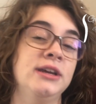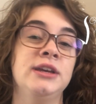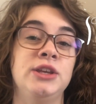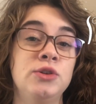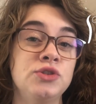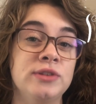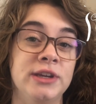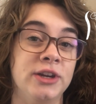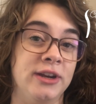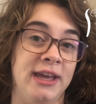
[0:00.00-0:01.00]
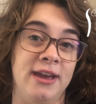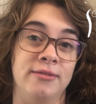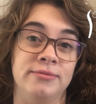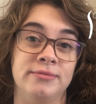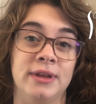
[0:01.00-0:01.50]
usually you're going to have
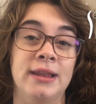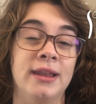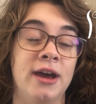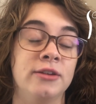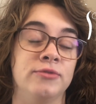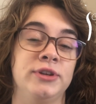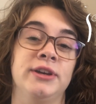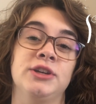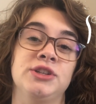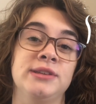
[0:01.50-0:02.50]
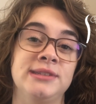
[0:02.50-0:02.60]
a lot of reduction.